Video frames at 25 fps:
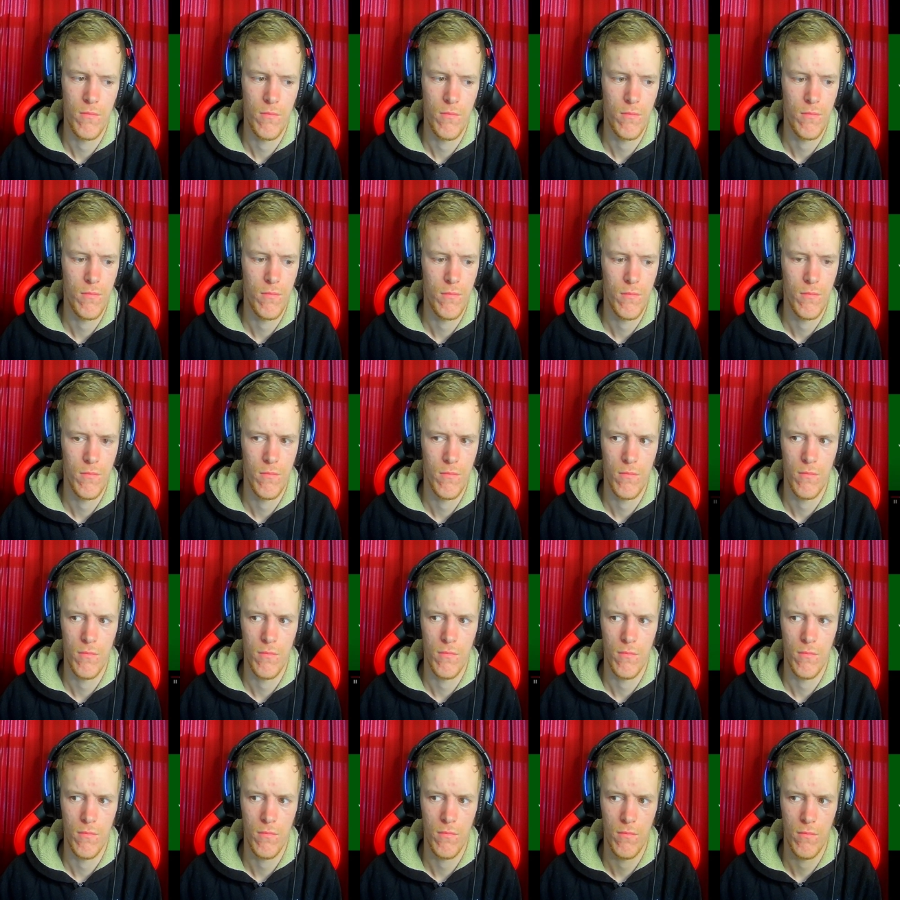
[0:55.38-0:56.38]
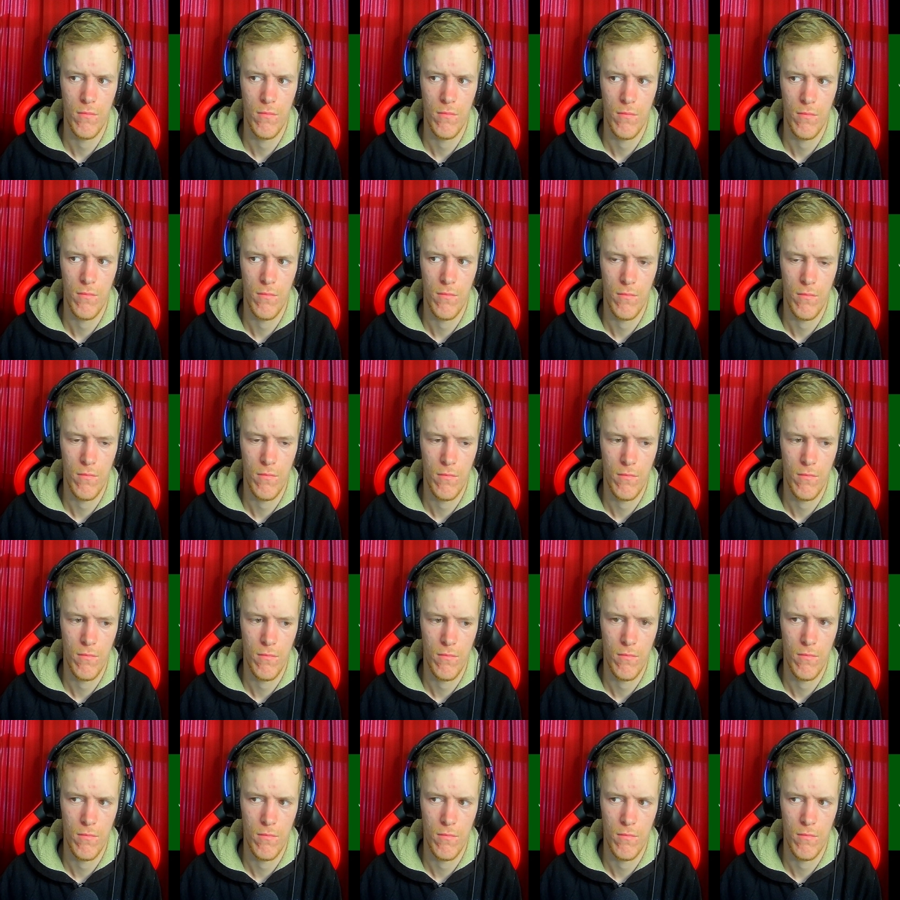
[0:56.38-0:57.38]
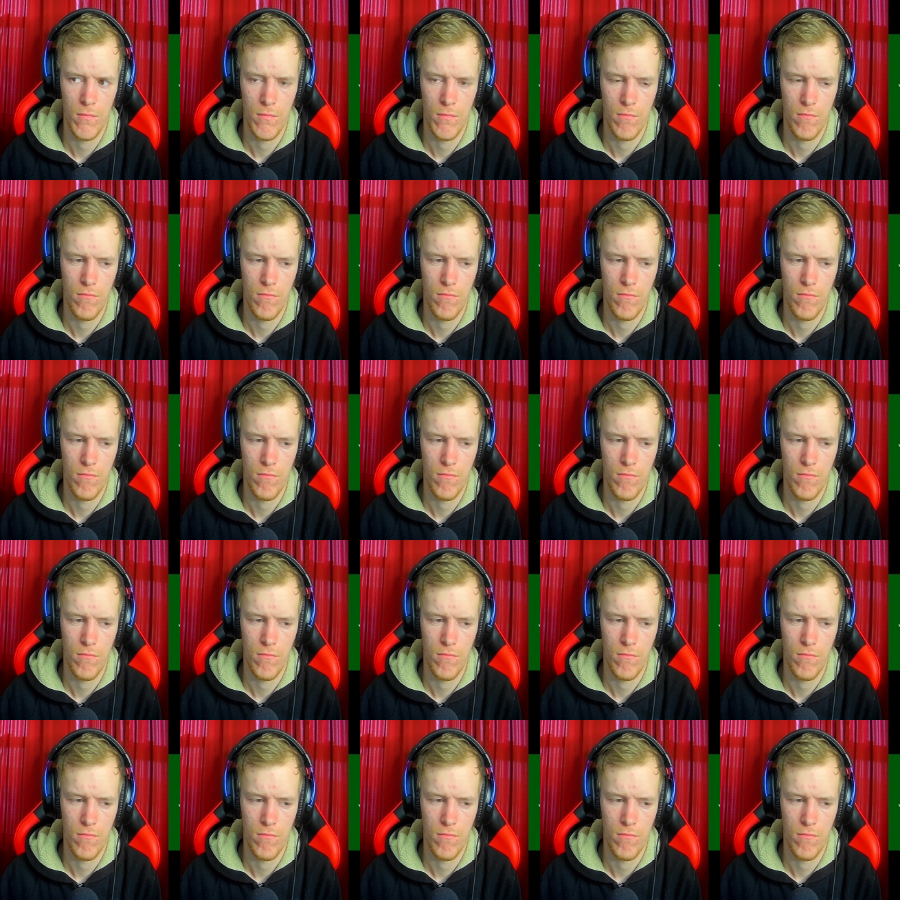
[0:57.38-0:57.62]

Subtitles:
(no one is talking)